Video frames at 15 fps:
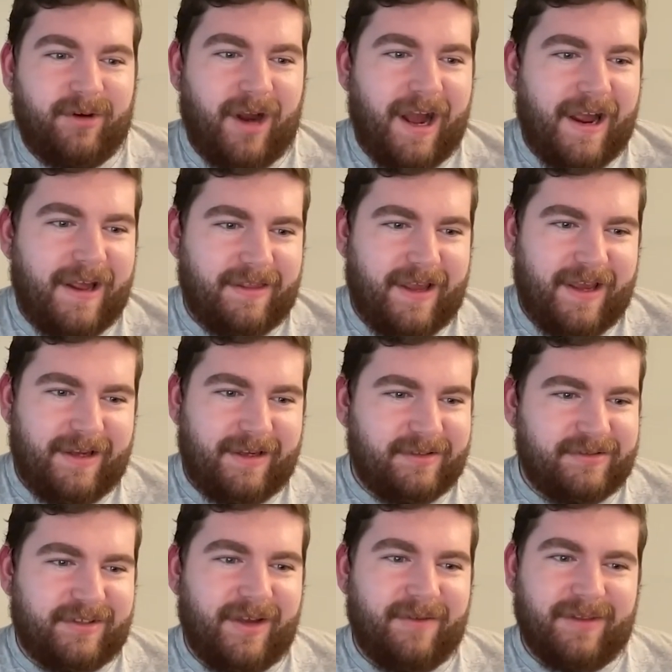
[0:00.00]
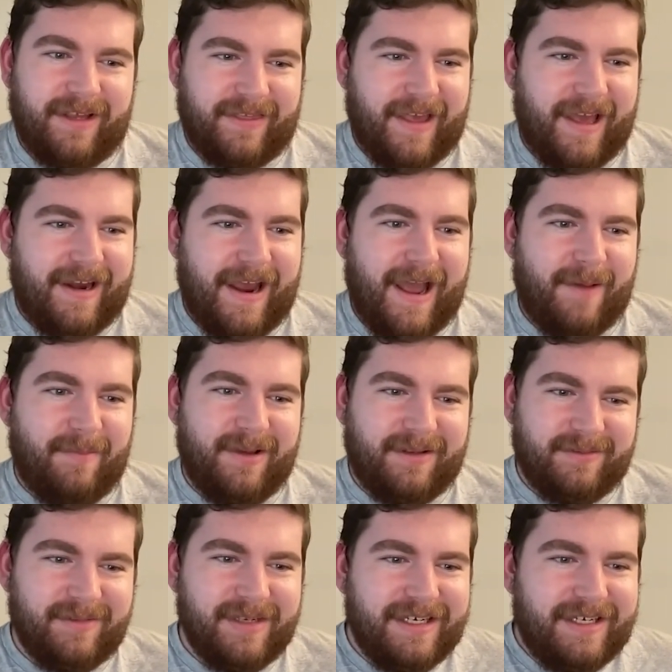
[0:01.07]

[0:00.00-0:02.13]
iLag and stuff like that happened.